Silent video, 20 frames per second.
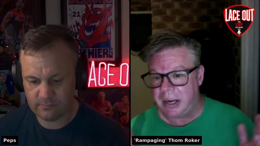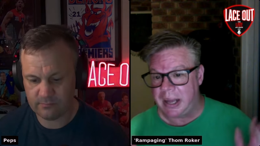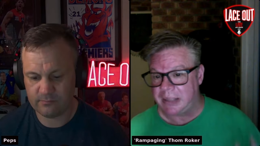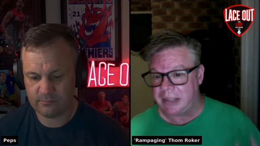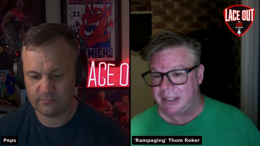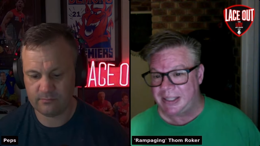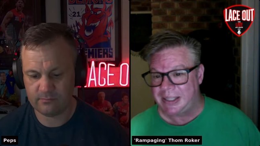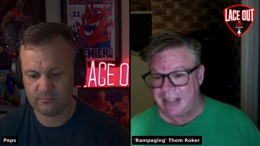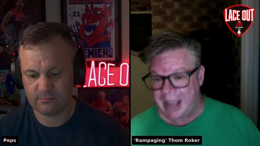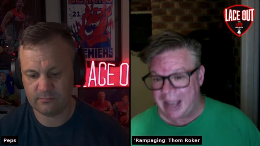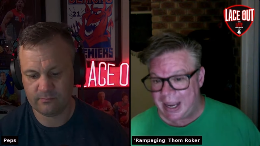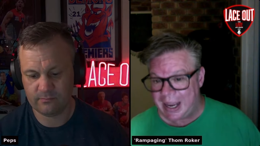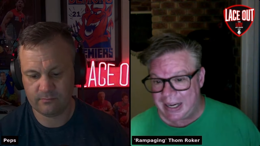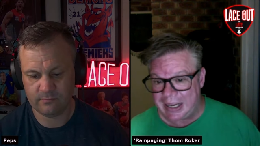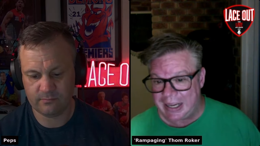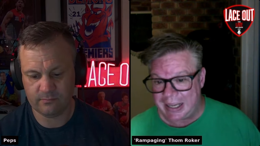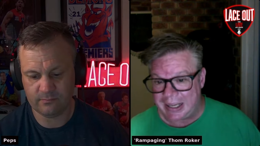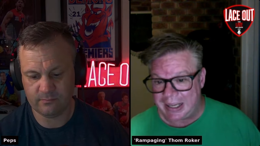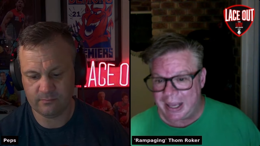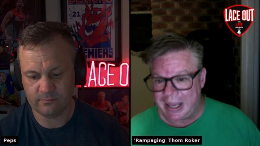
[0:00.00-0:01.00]

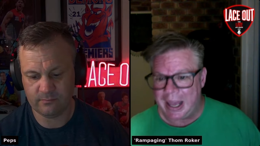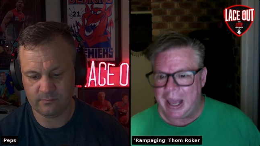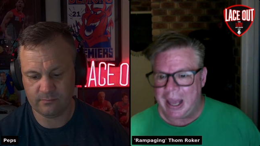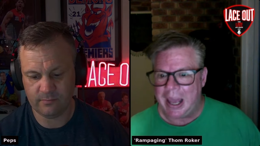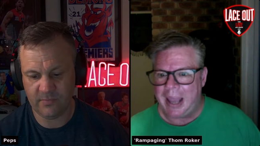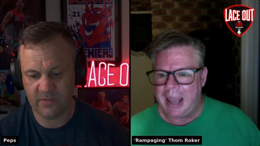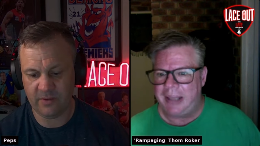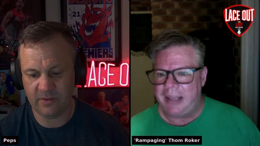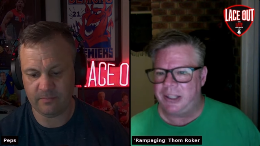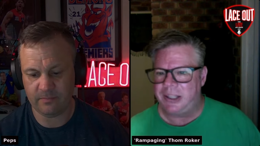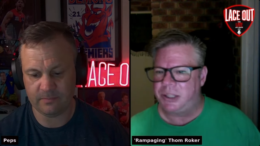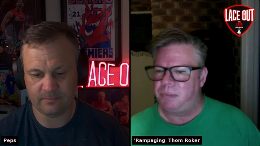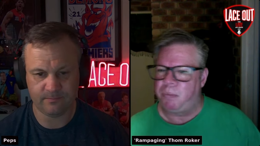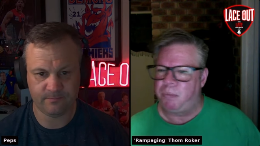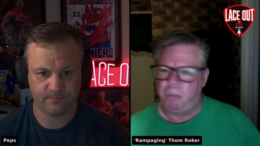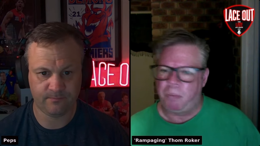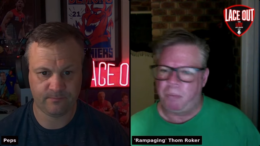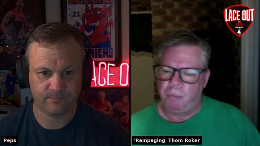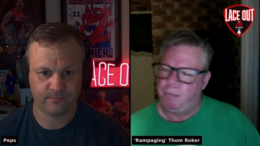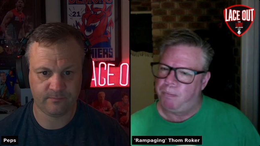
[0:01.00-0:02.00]
Speaker 1: outstanding. He just
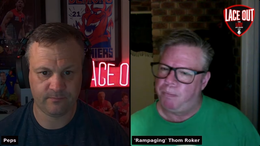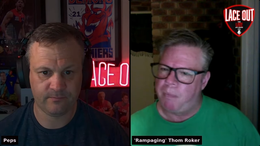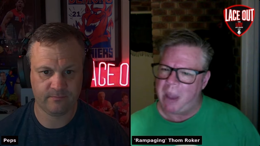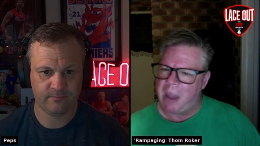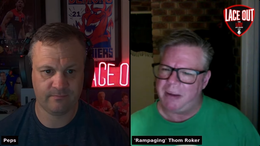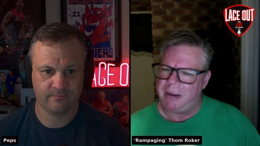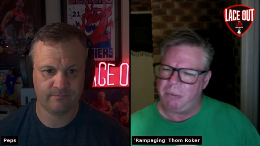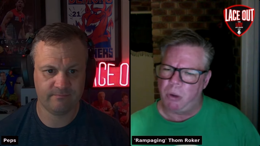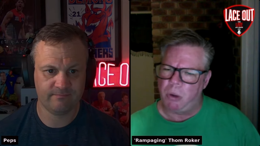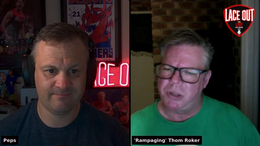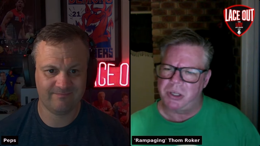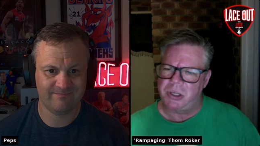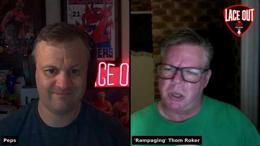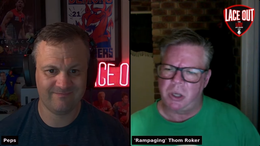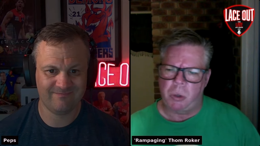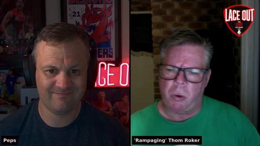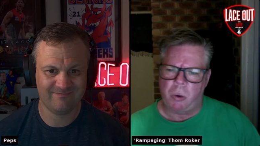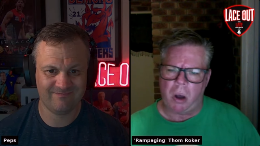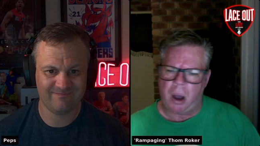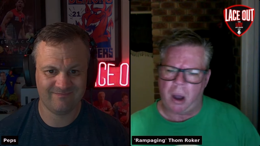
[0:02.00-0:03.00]
maybe wasn't
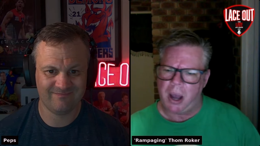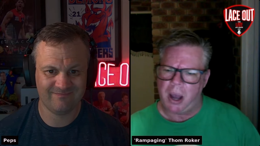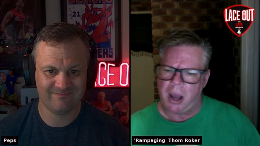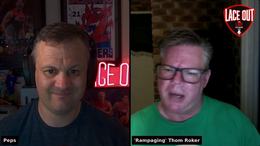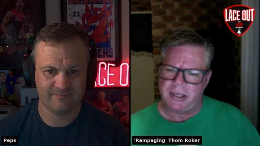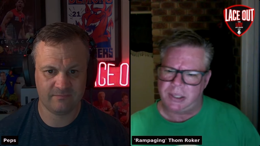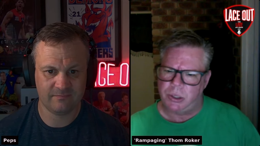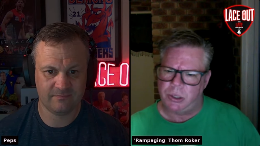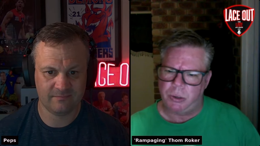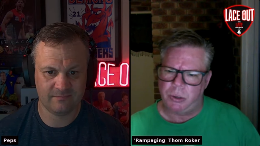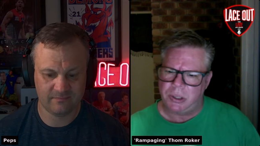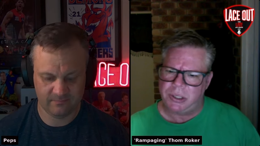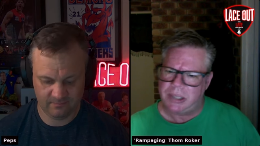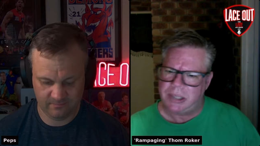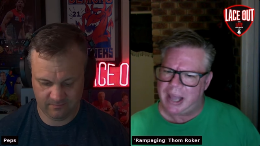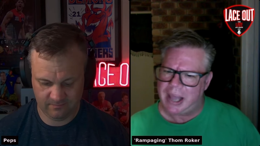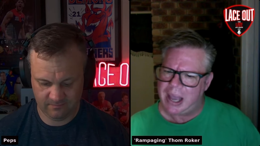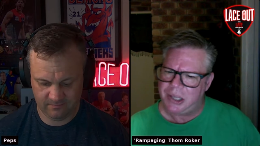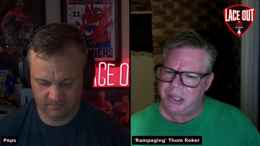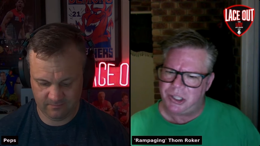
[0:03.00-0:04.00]
quite as good as
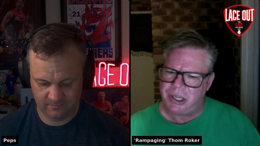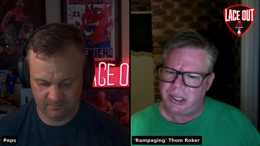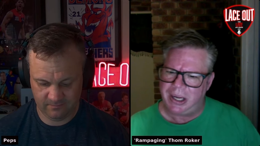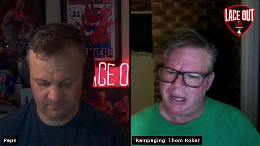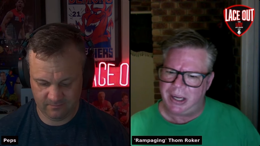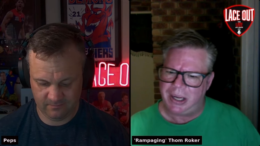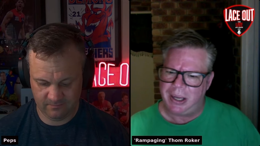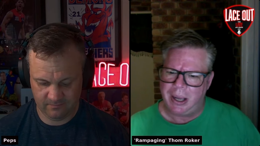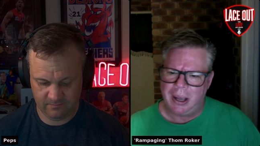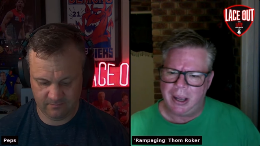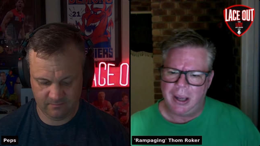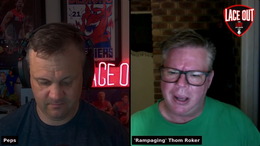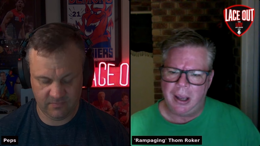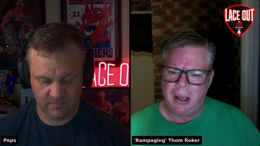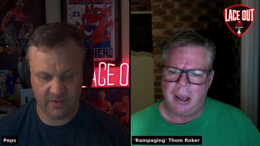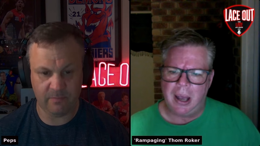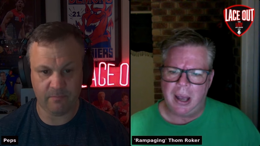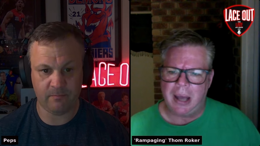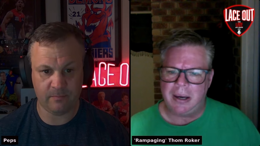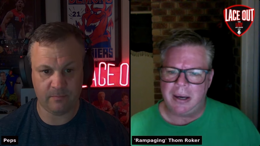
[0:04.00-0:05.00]
last year.
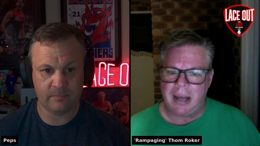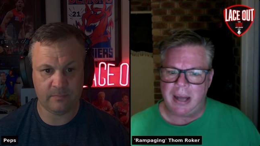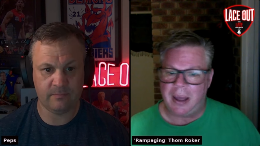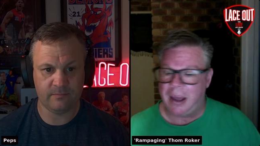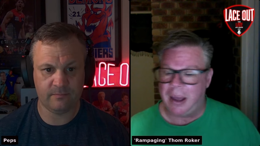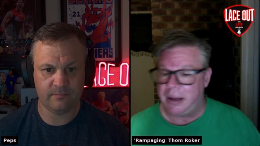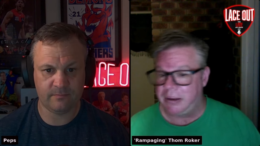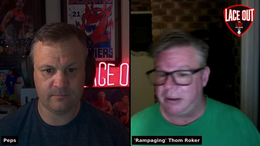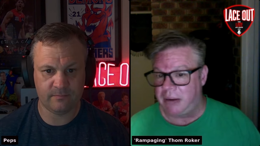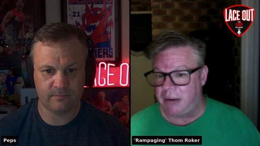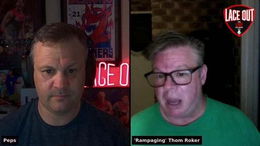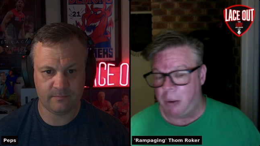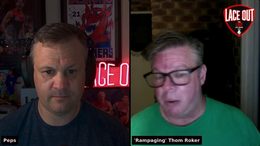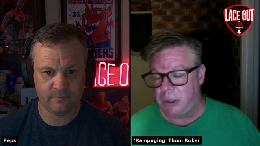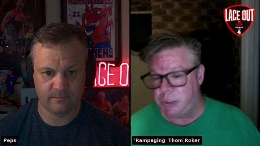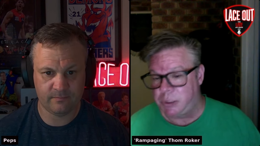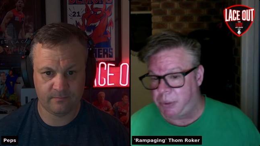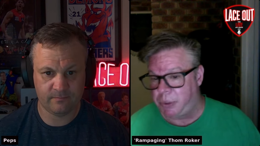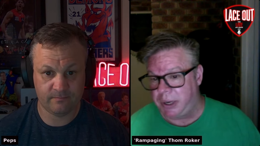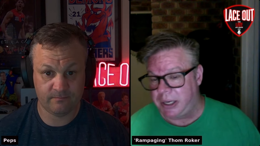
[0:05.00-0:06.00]
And no one
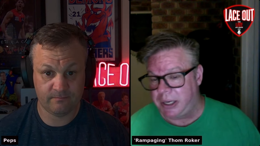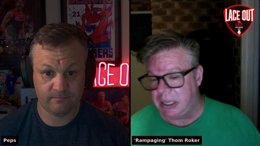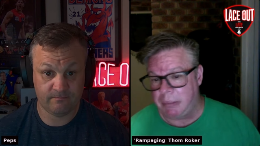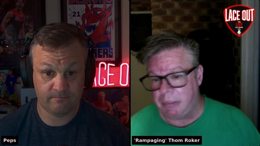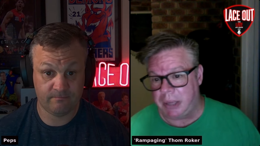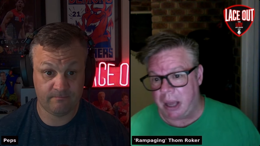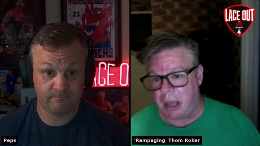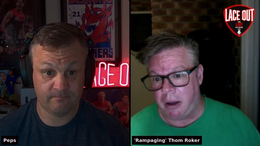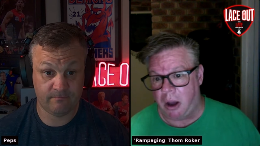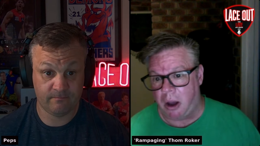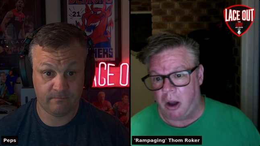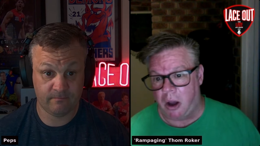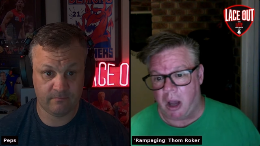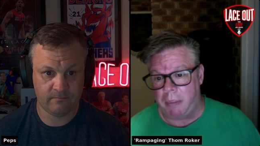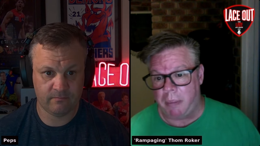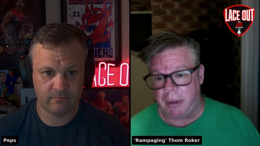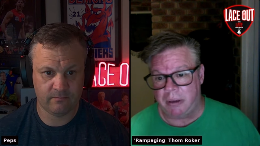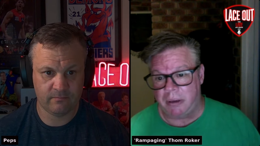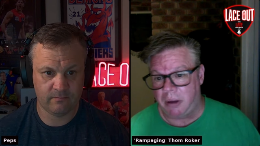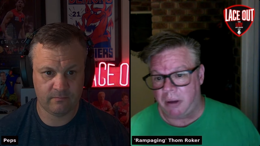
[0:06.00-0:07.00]
predicted him to go high,
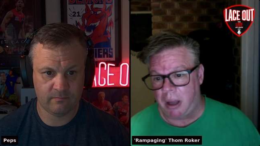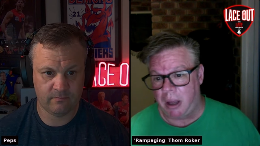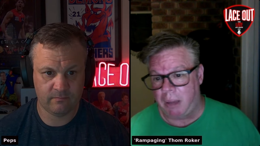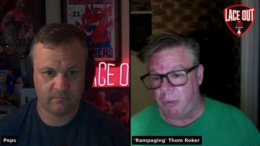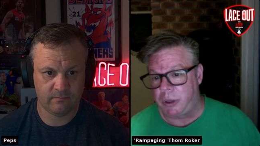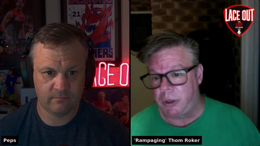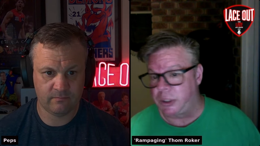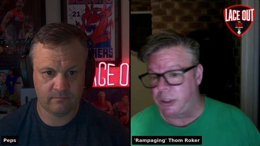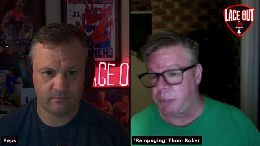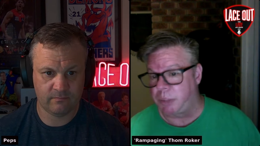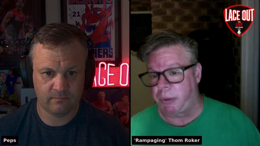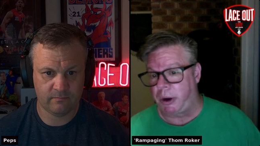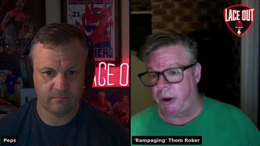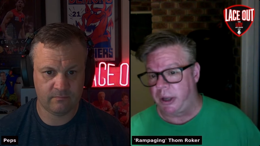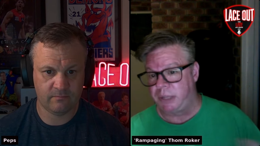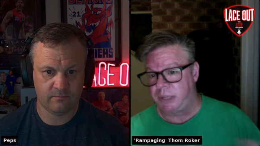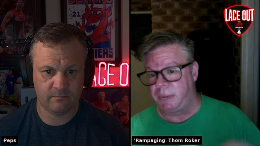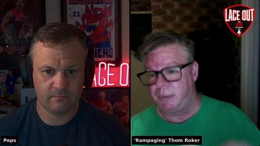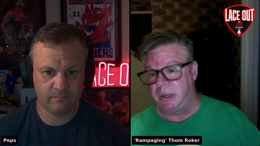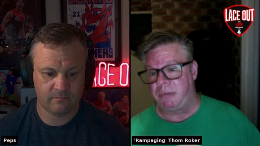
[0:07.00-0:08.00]
but it wouldn't
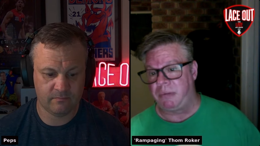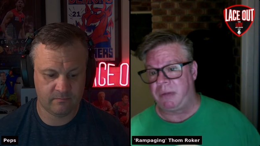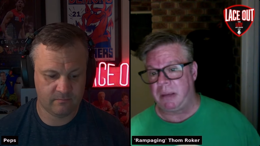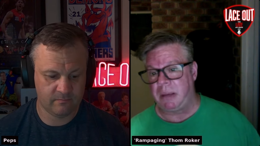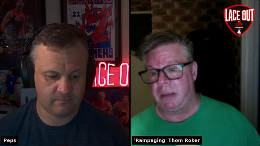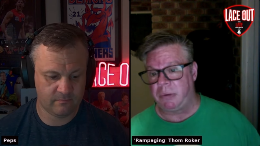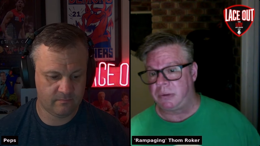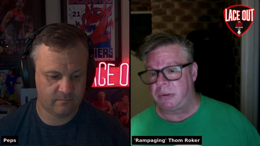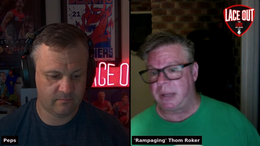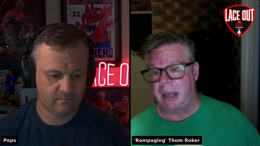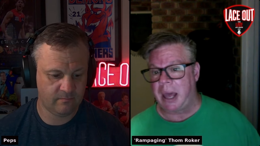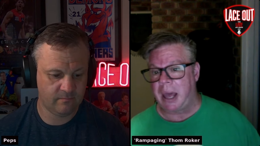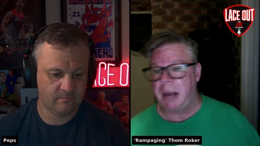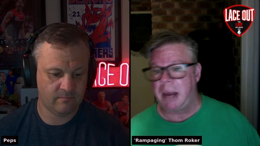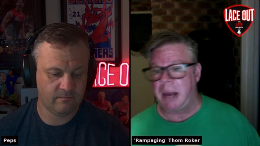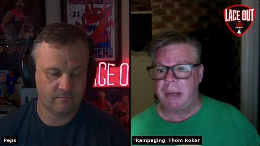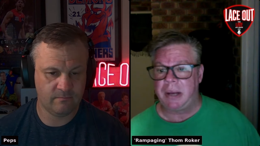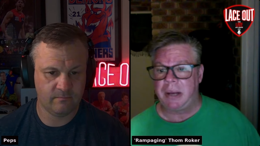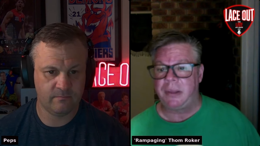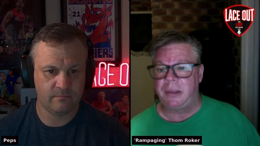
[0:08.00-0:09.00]
surprise me if he had a
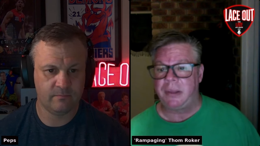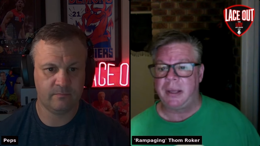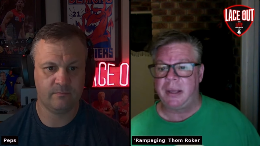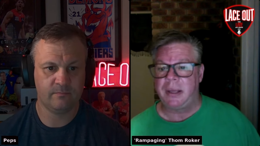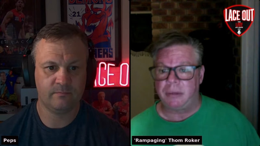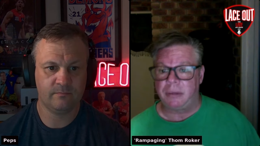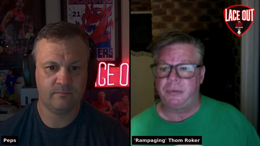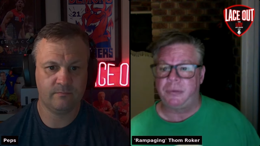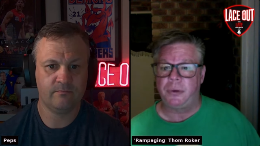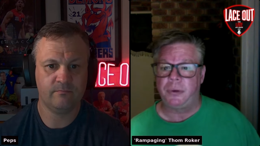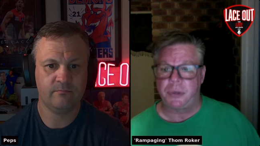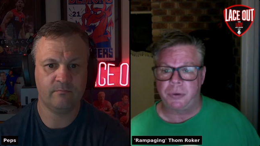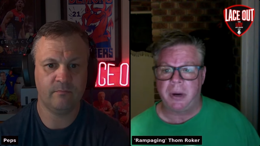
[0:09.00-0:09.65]
bid at the end of the first